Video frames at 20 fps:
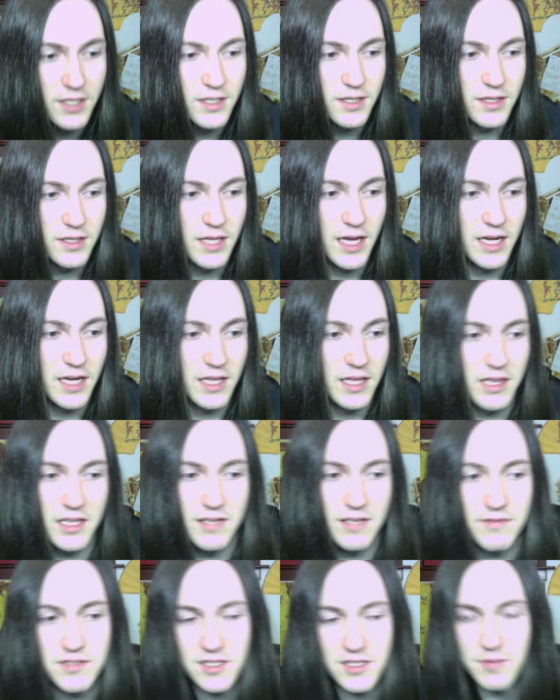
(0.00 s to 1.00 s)
that it
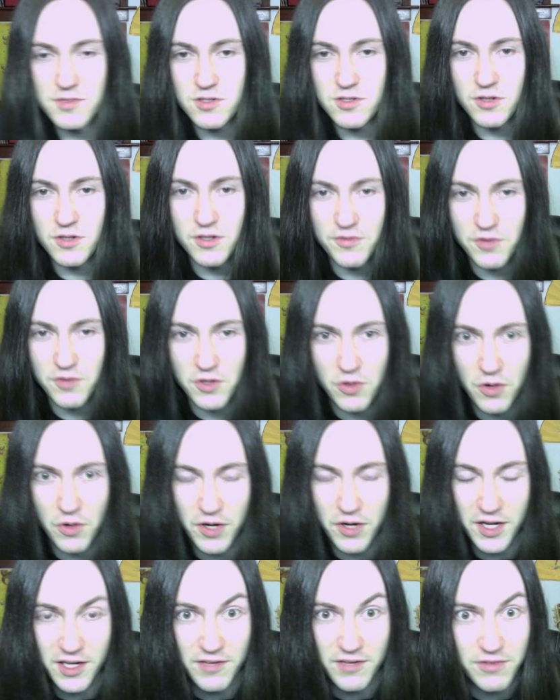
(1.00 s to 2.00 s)
leaves some sort of
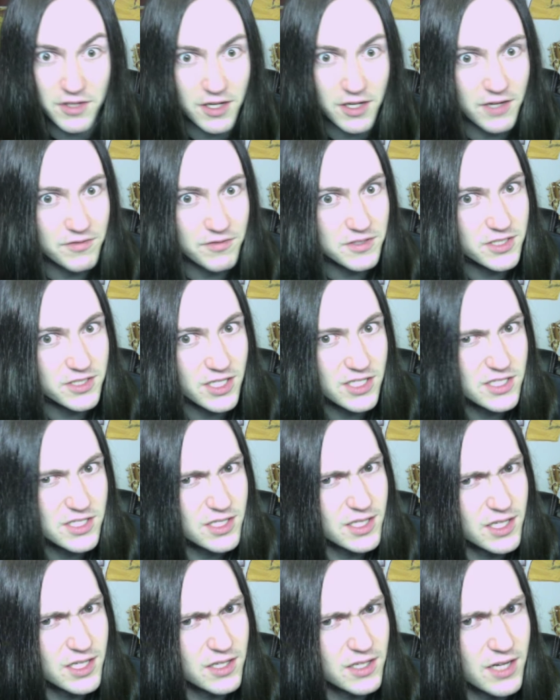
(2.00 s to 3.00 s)
recording of the conversation
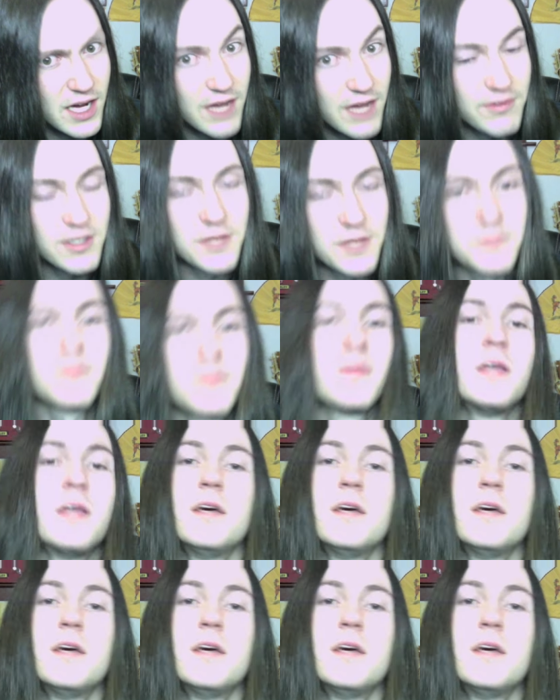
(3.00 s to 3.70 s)
that you're having?